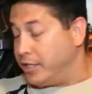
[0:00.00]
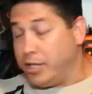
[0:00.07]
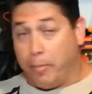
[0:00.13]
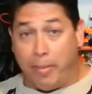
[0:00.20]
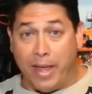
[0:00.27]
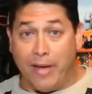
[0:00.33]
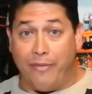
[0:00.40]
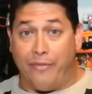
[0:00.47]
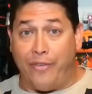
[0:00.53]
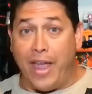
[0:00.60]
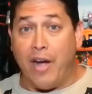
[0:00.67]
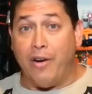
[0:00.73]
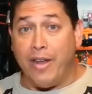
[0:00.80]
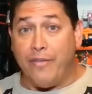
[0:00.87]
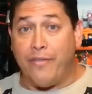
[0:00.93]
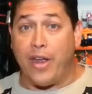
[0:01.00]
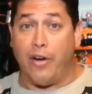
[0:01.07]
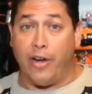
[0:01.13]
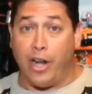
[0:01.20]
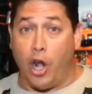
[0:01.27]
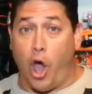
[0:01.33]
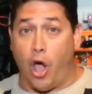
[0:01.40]
to be a very,
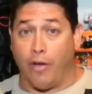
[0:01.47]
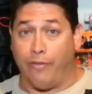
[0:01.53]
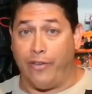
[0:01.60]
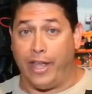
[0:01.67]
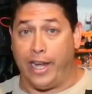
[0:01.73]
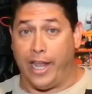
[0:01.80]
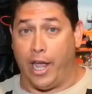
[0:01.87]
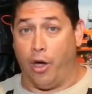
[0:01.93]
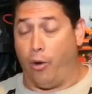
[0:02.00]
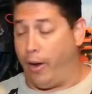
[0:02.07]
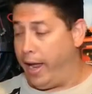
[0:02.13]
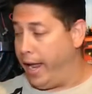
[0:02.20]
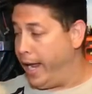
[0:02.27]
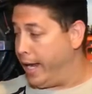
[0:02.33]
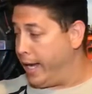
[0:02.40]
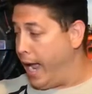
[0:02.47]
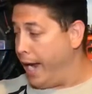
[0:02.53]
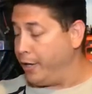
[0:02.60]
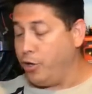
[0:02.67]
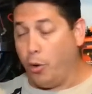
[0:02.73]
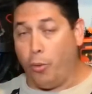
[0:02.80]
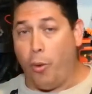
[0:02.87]
very long video, and
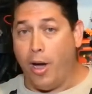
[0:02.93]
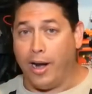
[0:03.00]
I don't